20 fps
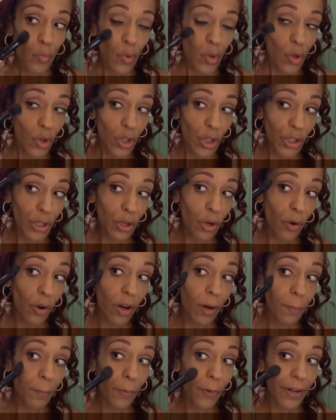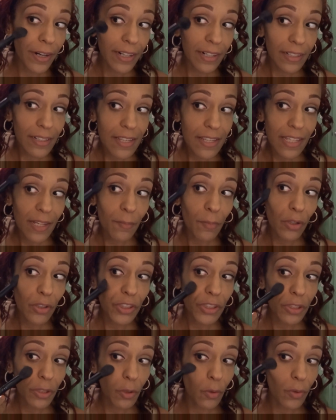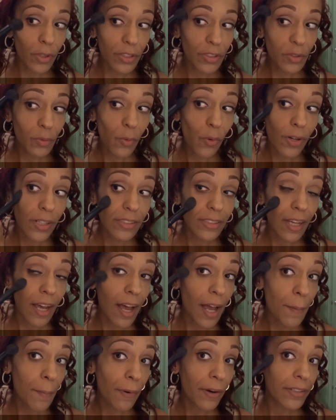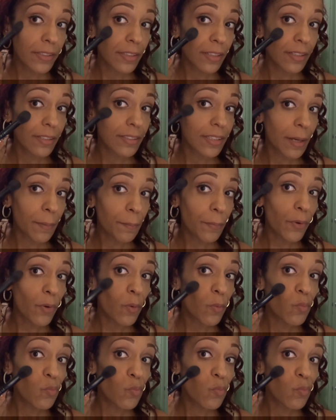I'm gonna go upward in a C motion, going towards the high parts of the temple.